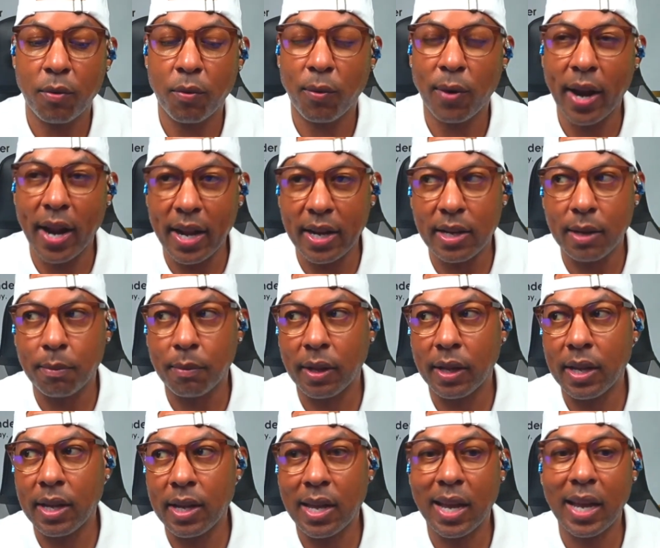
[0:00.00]

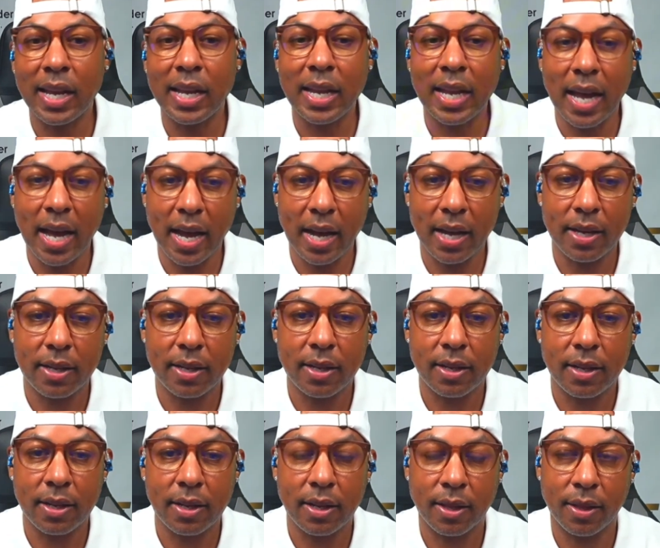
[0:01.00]
randomly cannot.
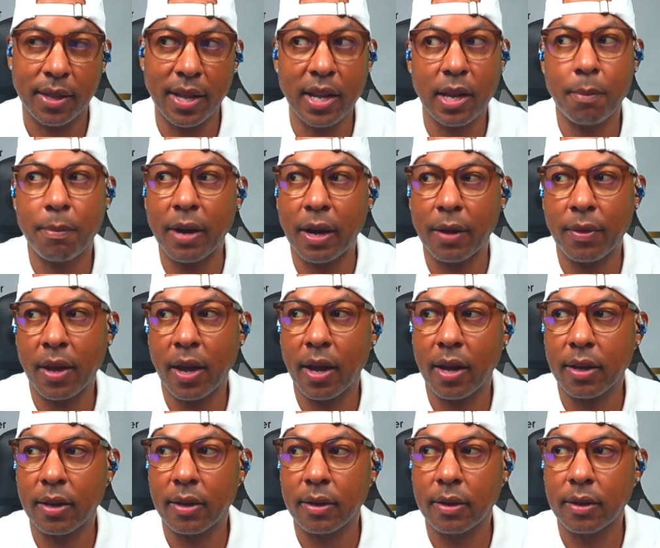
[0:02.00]
Think about that.